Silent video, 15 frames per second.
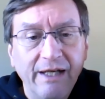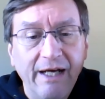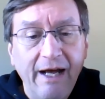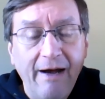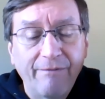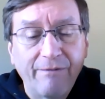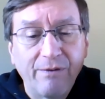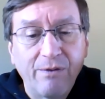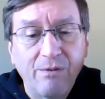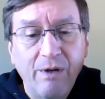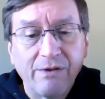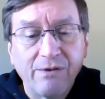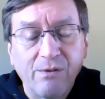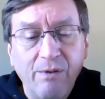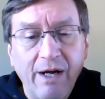after the
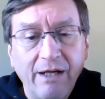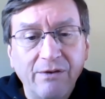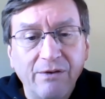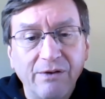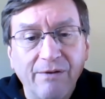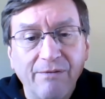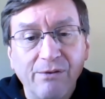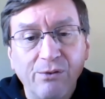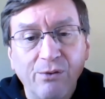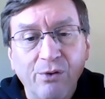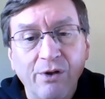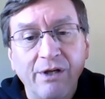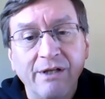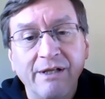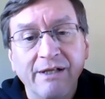resurrection of the
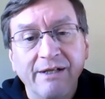Lord.